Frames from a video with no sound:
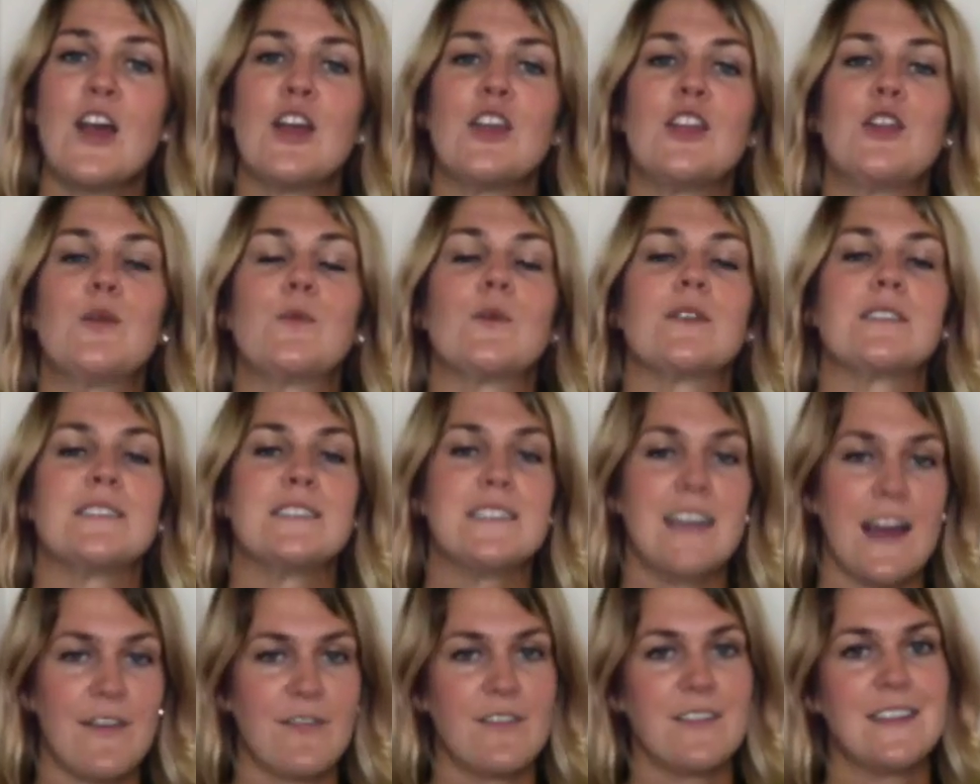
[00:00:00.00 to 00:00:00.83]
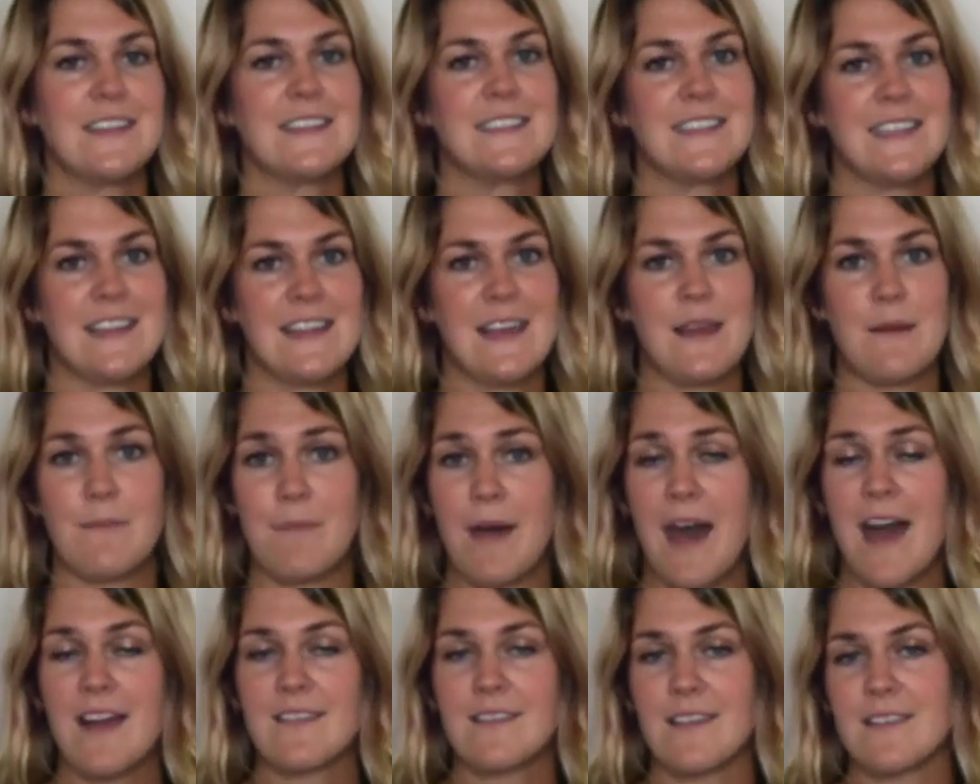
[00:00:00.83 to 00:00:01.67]
you will definitely see the
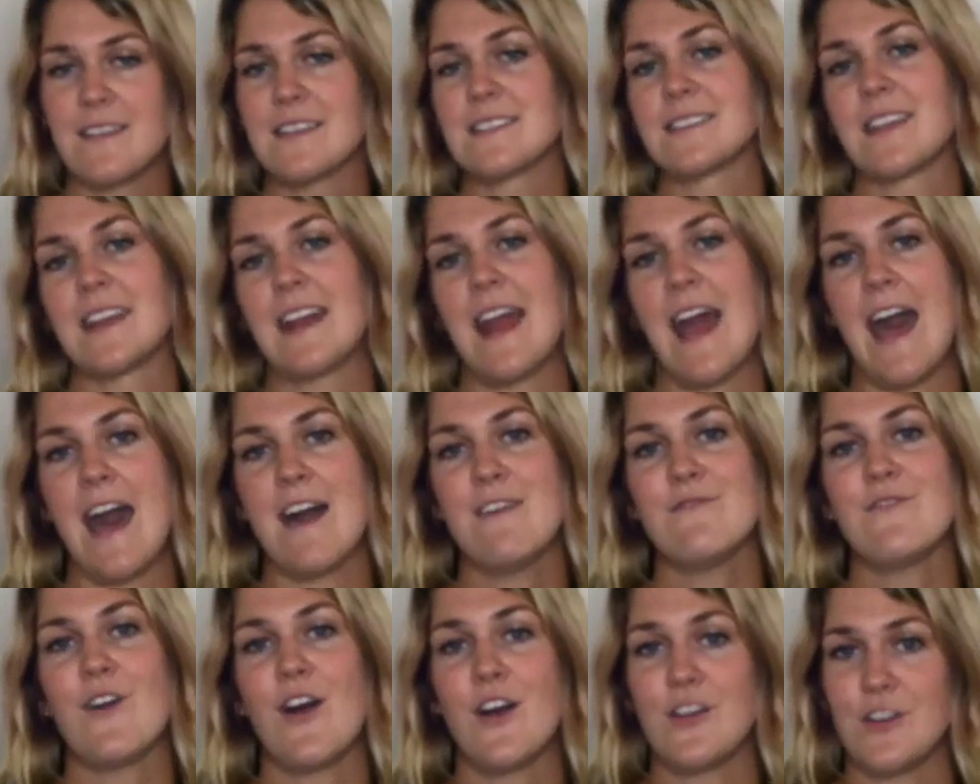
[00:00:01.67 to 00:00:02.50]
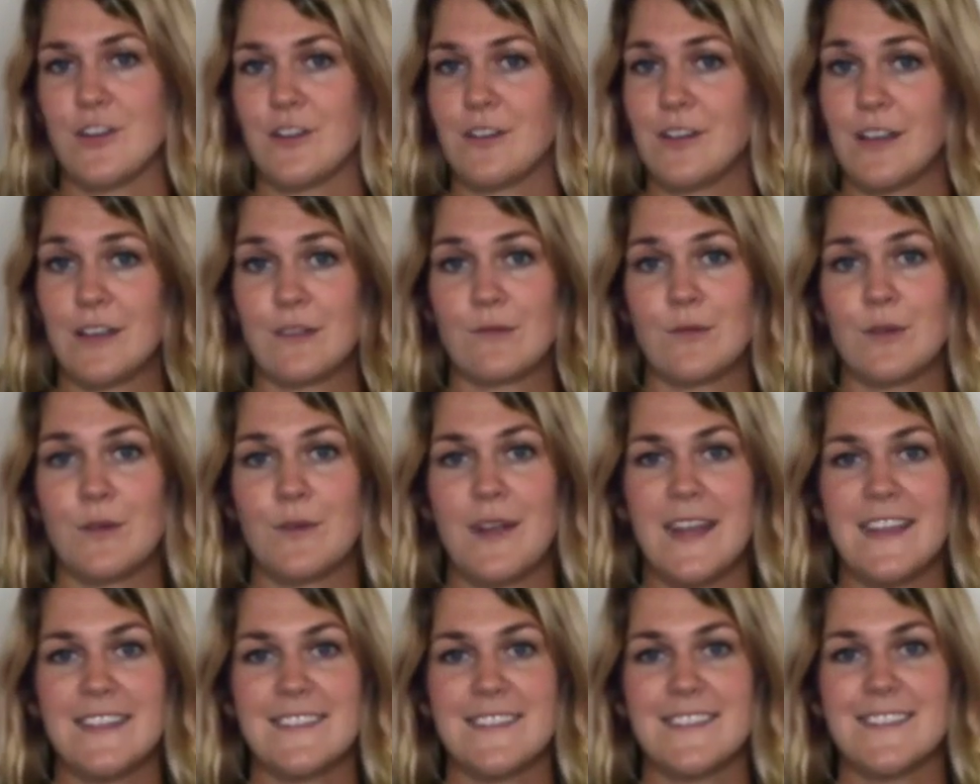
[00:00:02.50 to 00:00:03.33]
impact that this can have on your click-through
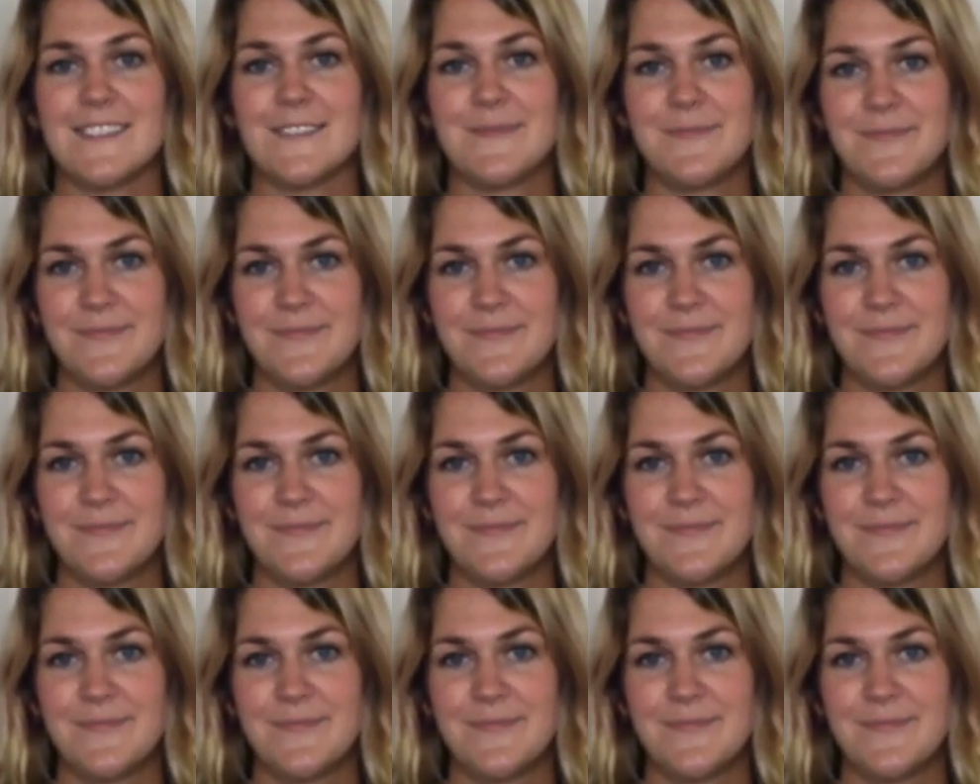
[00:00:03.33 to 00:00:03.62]
rates.